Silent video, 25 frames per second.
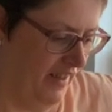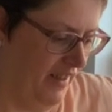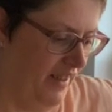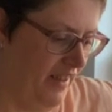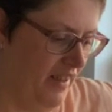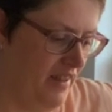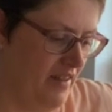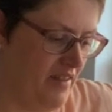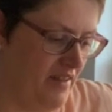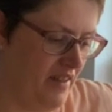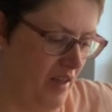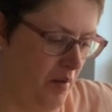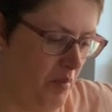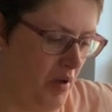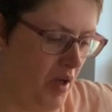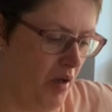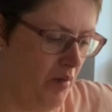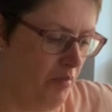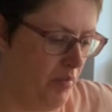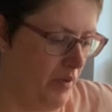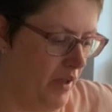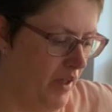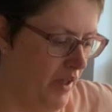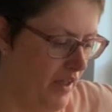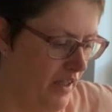I sum
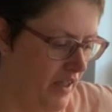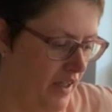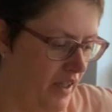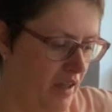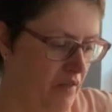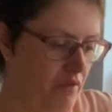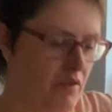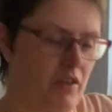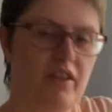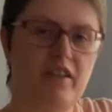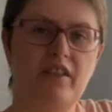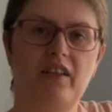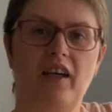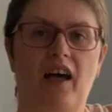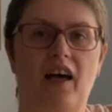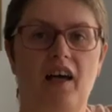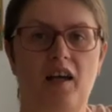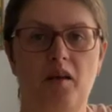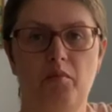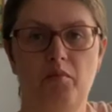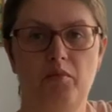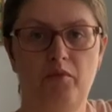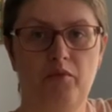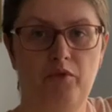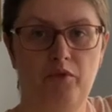up every
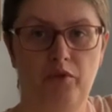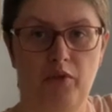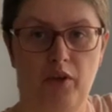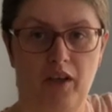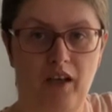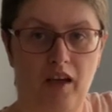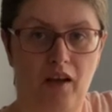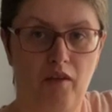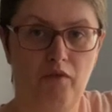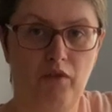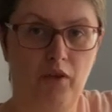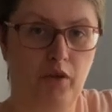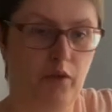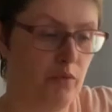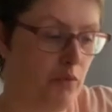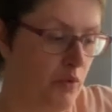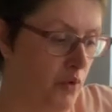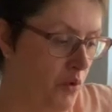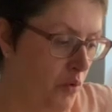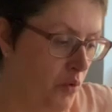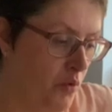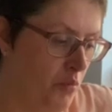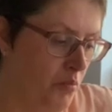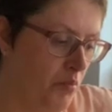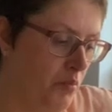time for every
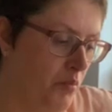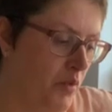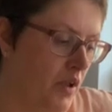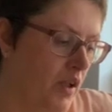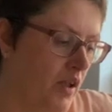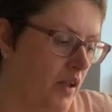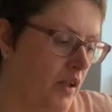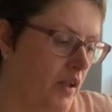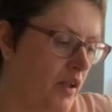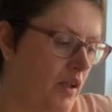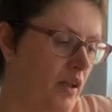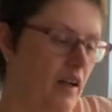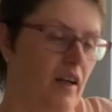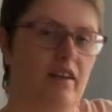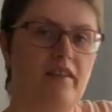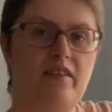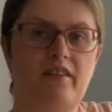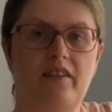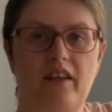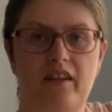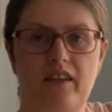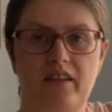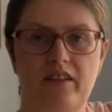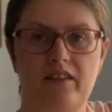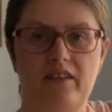room. I
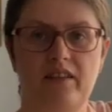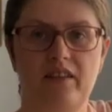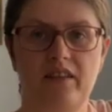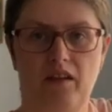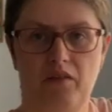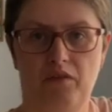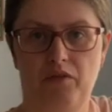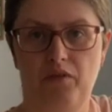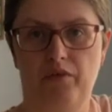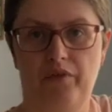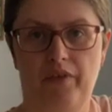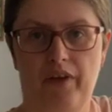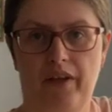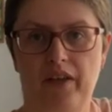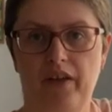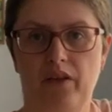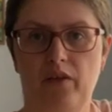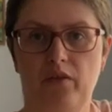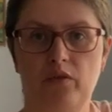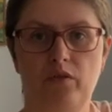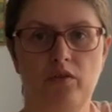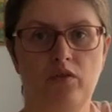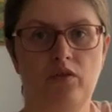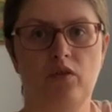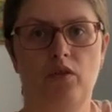say this in every
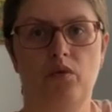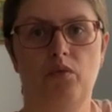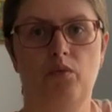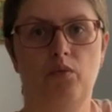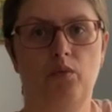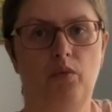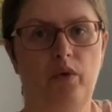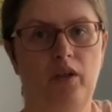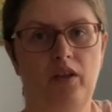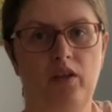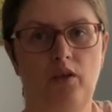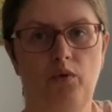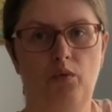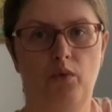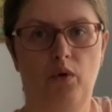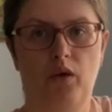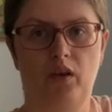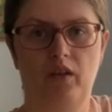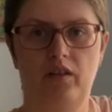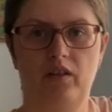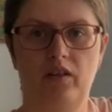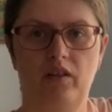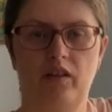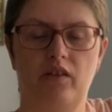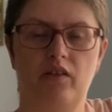video, so when you
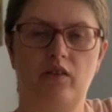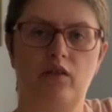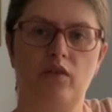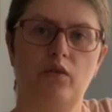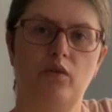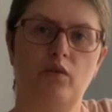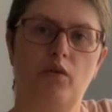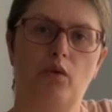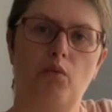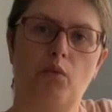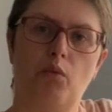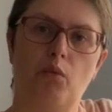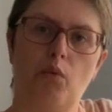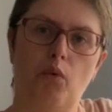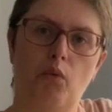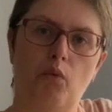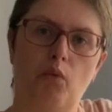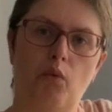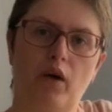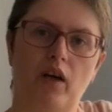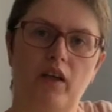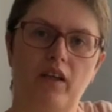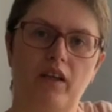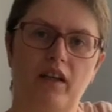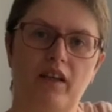wanted to know
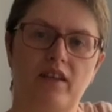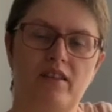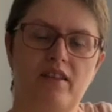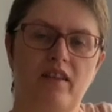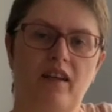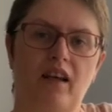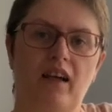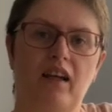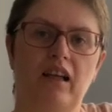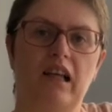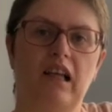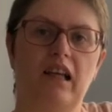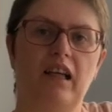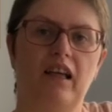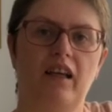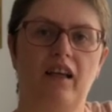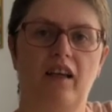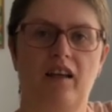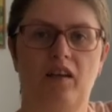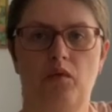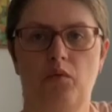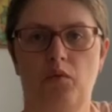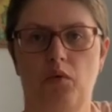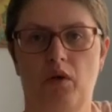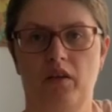one exactly
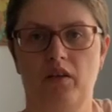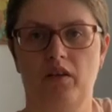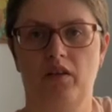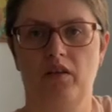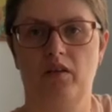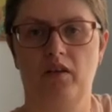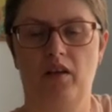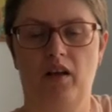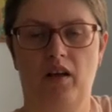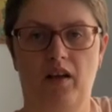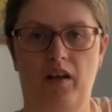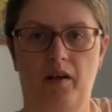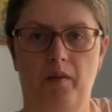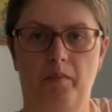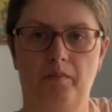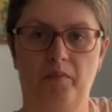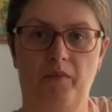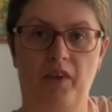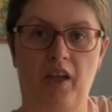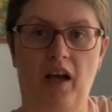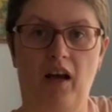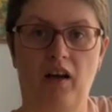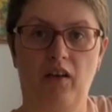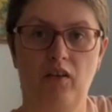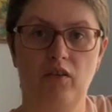and one
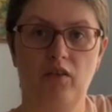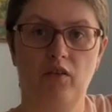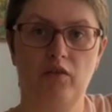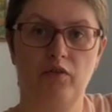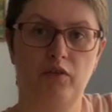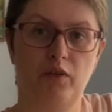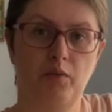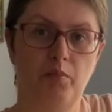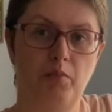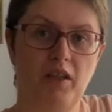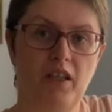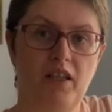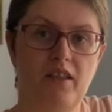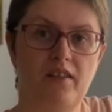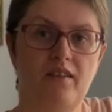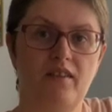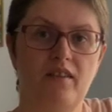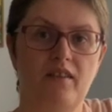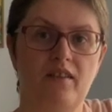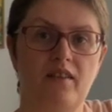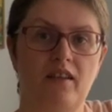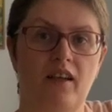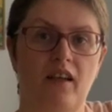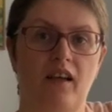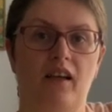count of the
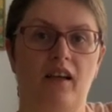pieces,